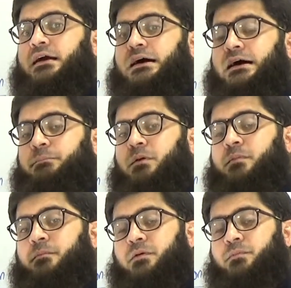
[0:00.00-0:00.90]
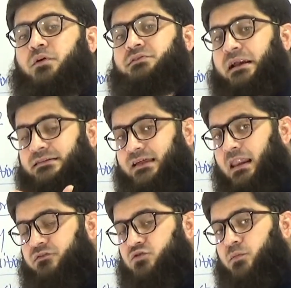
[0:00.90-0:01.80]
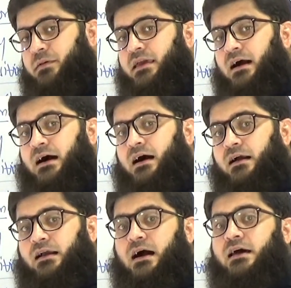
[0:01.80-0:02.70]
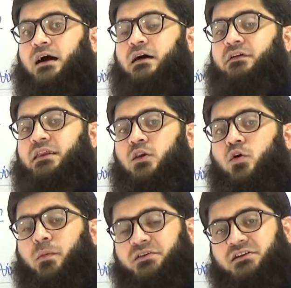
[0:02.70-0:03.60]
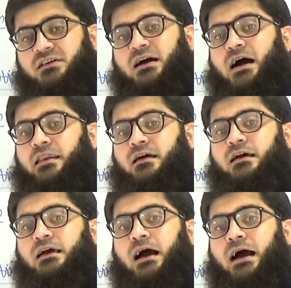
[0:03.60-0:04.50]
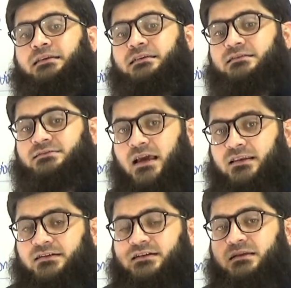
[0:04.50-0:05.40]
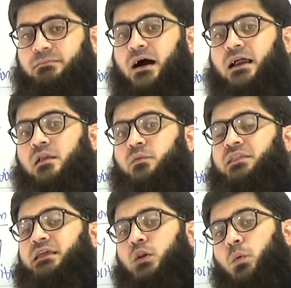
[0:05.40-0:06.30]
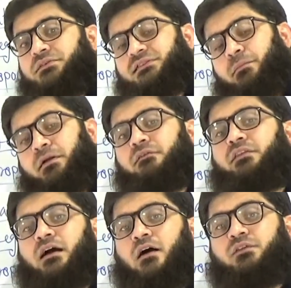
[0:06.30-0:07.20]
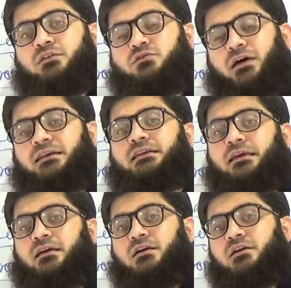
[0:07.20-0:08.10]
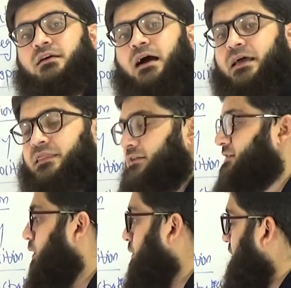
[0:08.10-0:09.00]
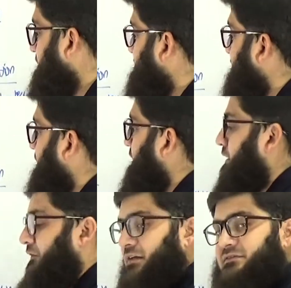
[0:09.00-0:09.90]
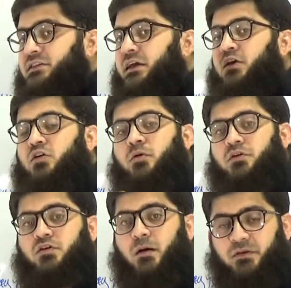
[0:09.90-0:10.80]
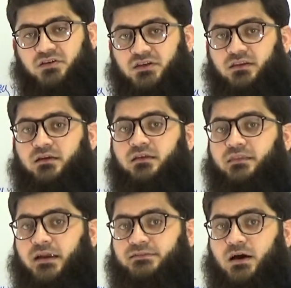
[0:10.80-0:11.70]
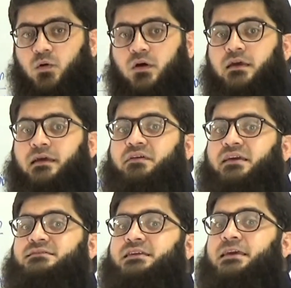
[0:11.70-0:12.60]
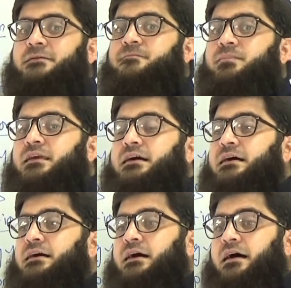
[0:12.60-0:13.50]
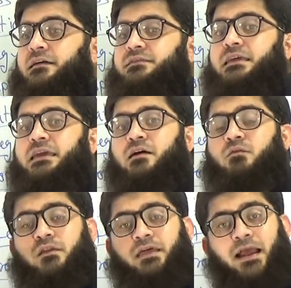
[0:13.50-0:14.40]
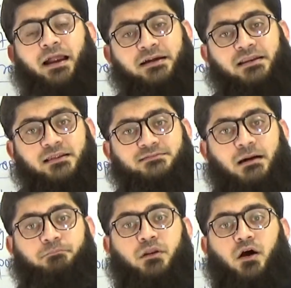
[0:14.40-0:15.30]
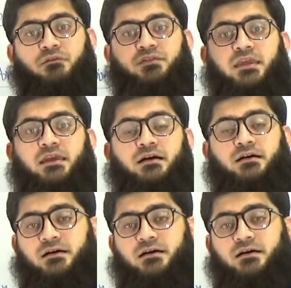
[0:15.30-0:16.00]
proposed itself to be a very low budgeted car, and generated demand within the lowest segment of the society. And that's how you can see. We can see the Hero Motor Corporation. That's how we can see one of the ideal example of the